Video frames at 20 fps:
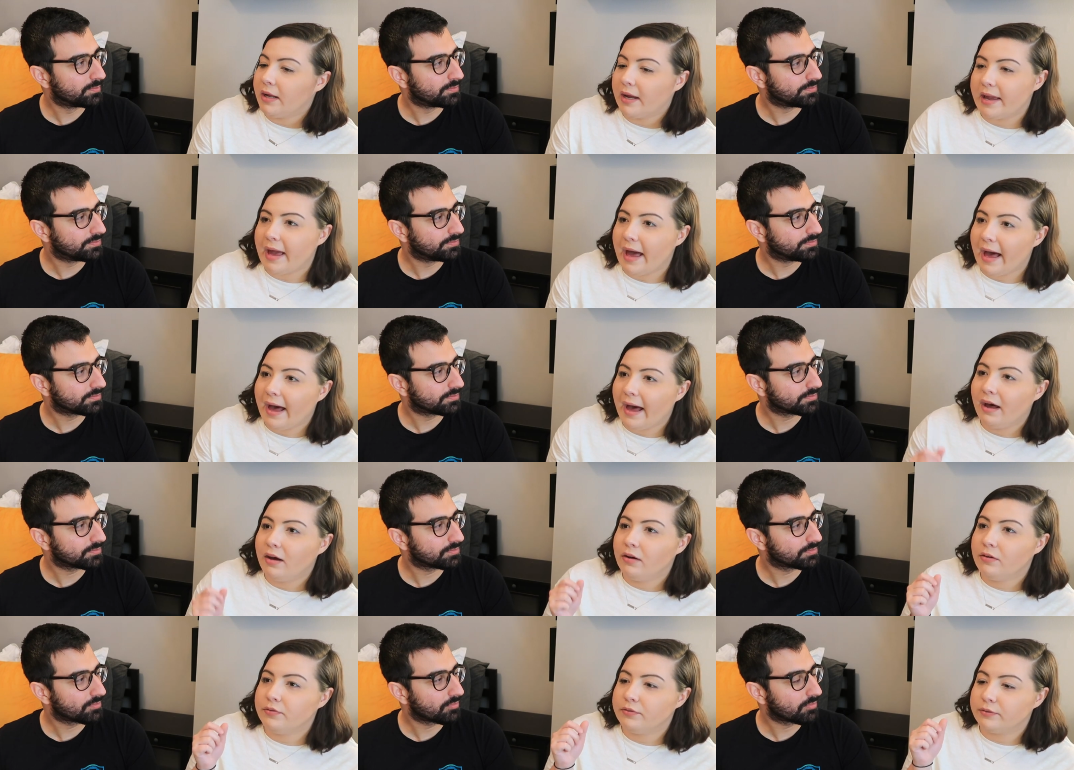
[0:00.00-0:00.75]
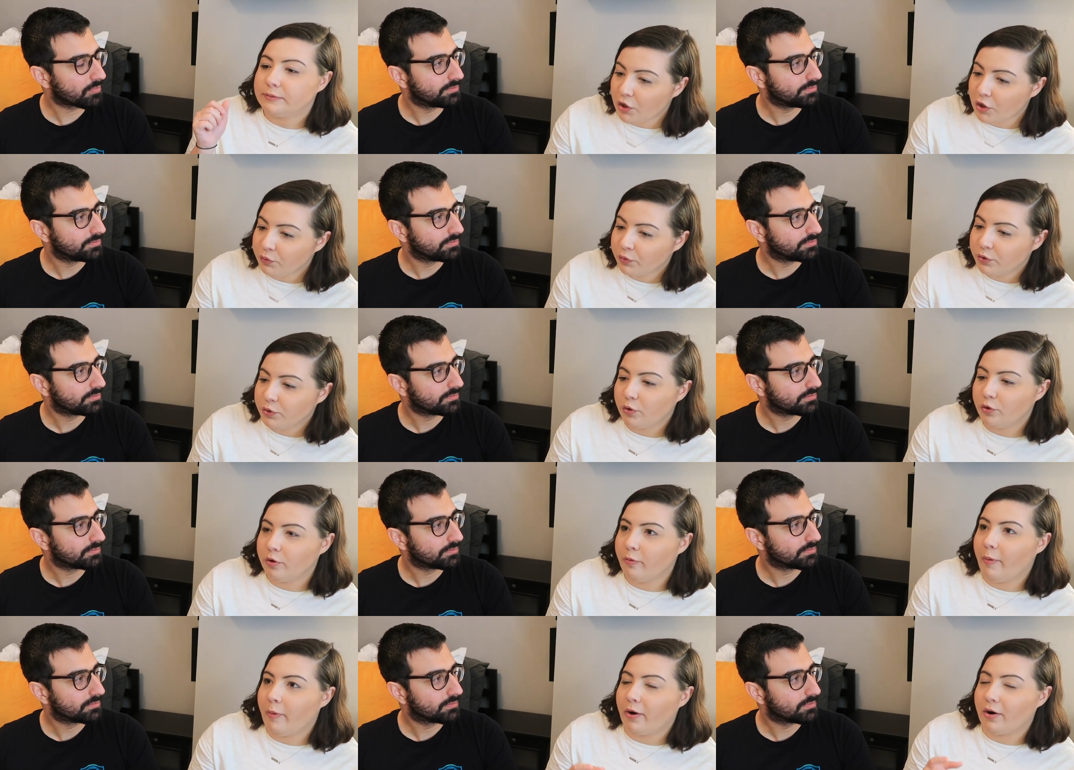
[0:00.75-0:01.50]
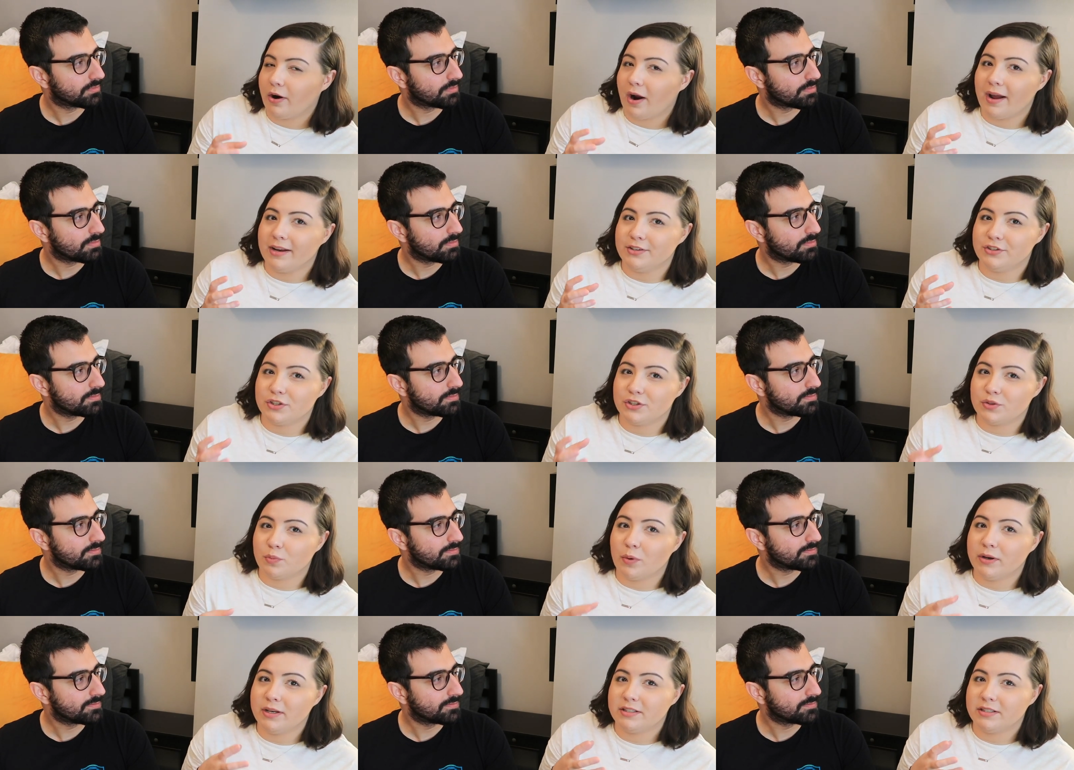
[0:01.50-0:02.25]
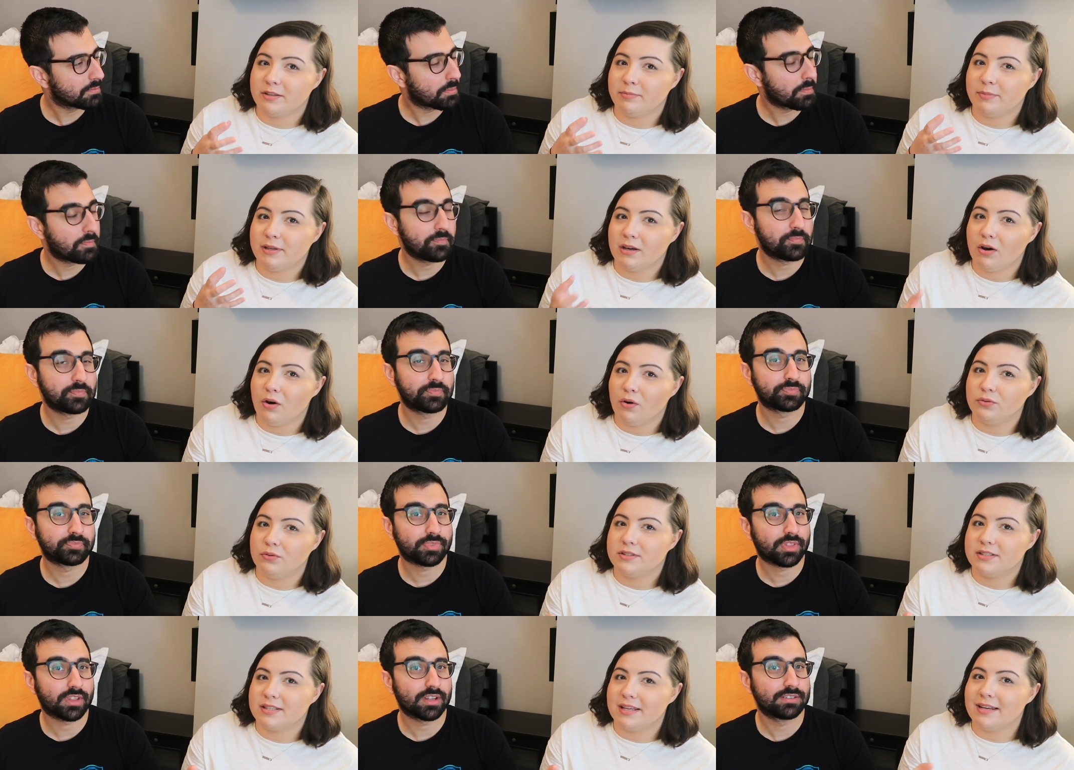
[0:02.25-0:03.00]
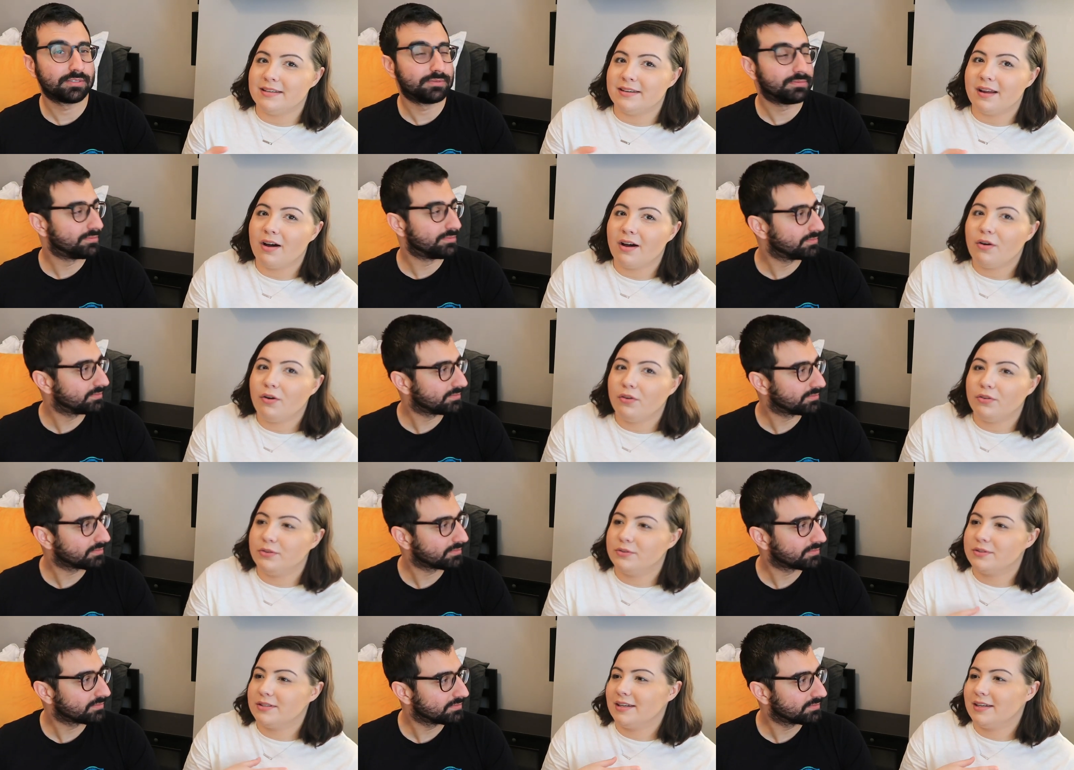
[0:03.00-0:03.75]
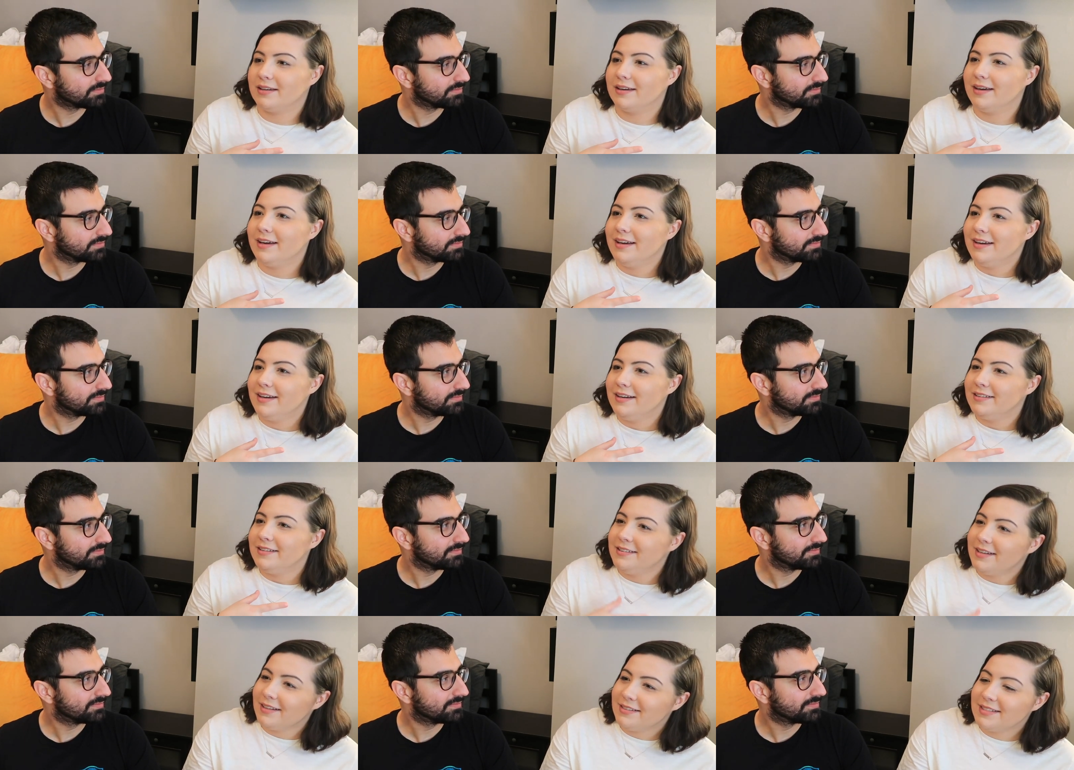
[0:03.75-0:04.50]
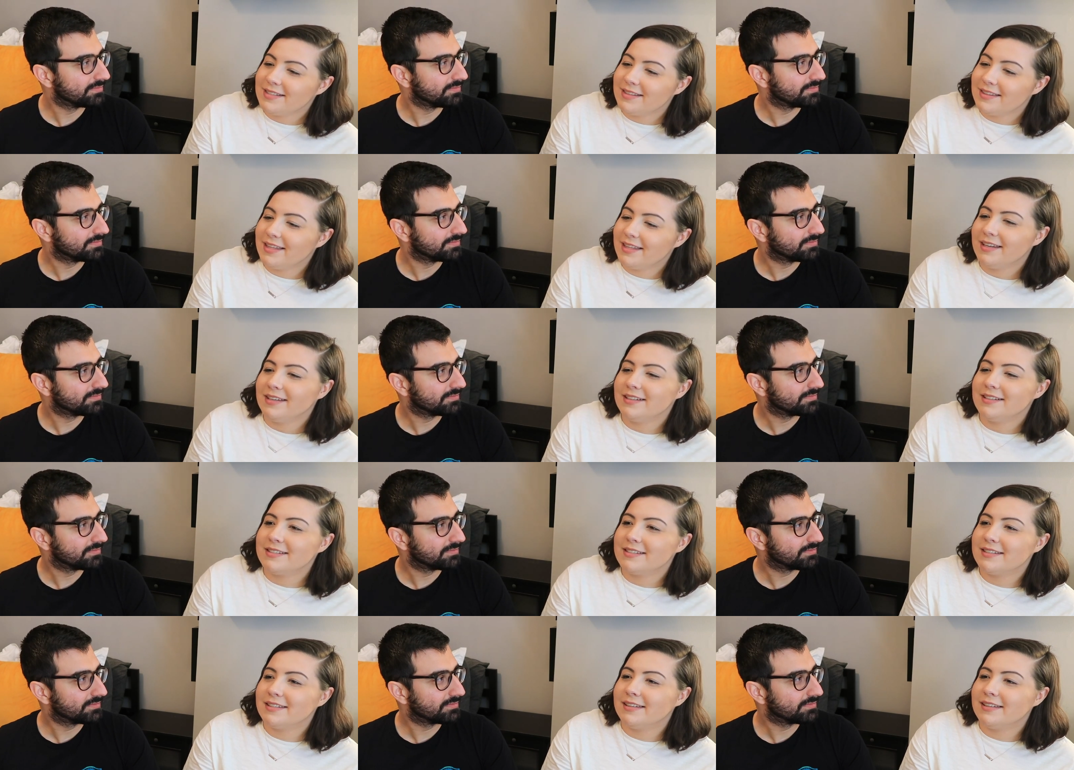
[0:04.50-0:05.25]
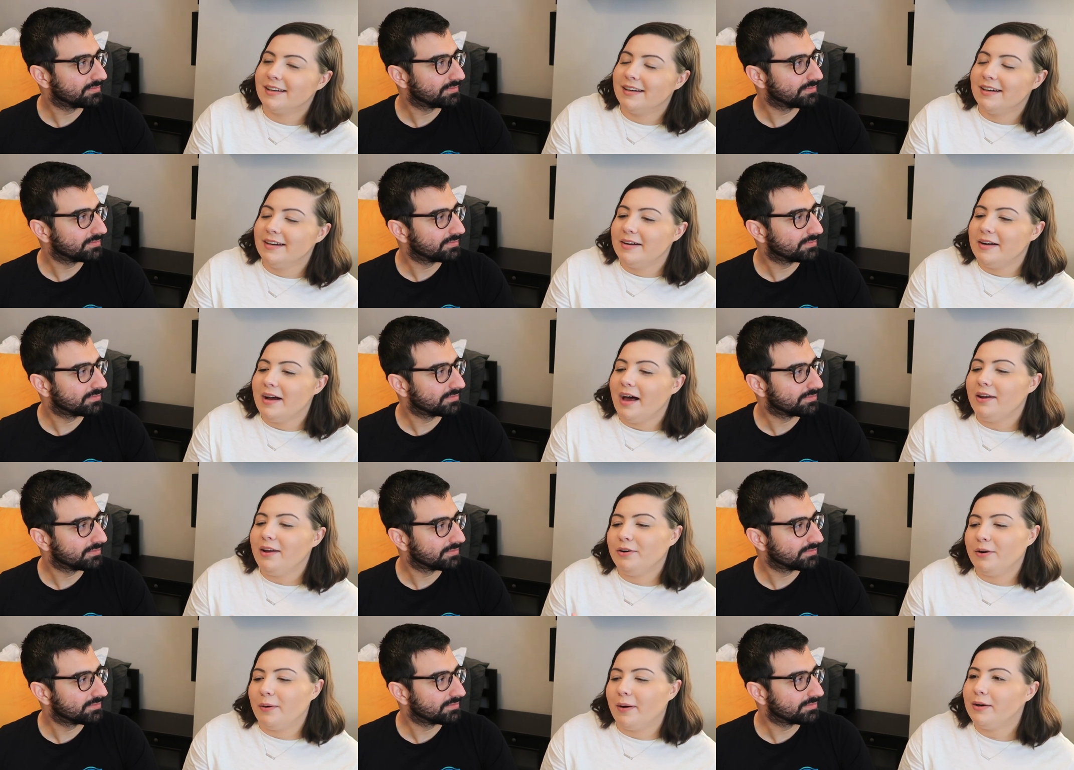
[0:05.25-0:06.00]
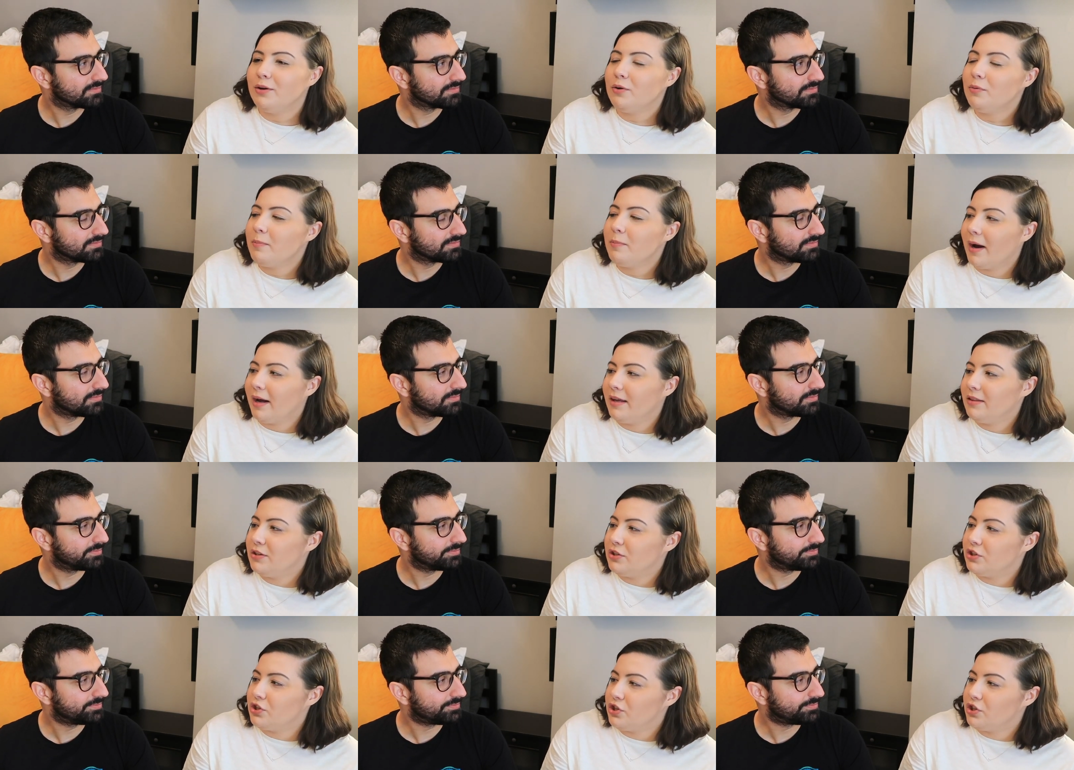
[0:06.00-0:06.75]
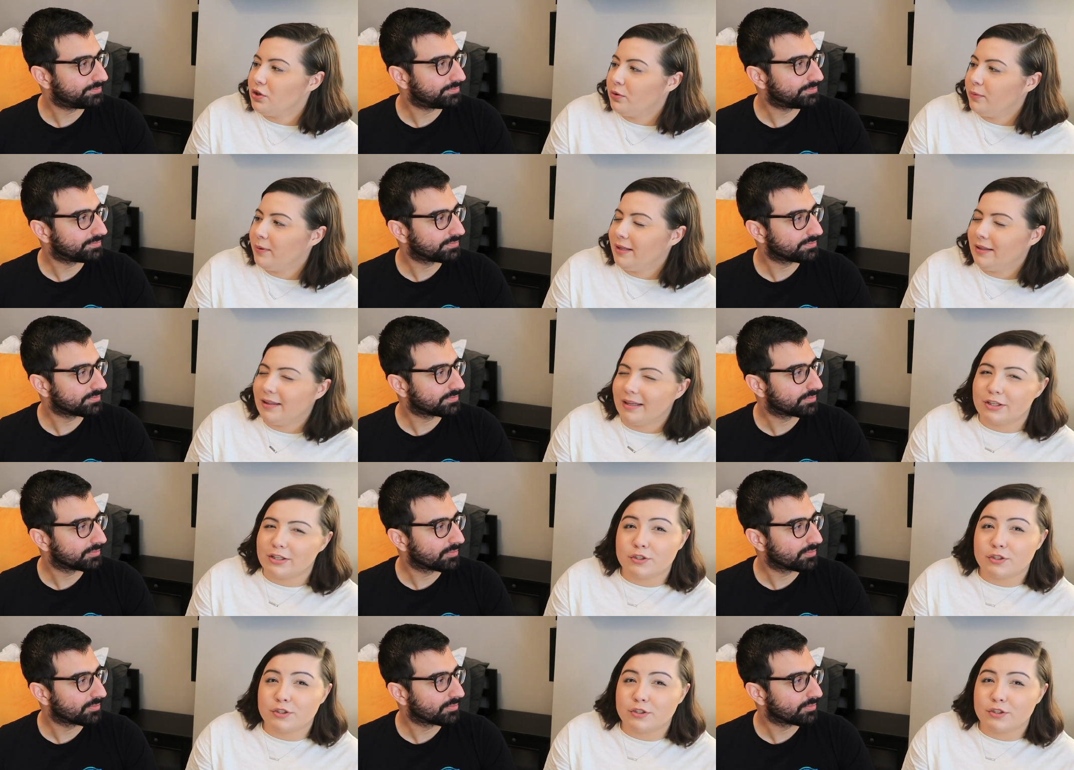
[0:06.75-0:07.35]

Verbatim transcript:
Speaker 1: I have a granola bar, I just want it to be oats and not all those like nuts and things and. I don't know, I don't mind the chewy, like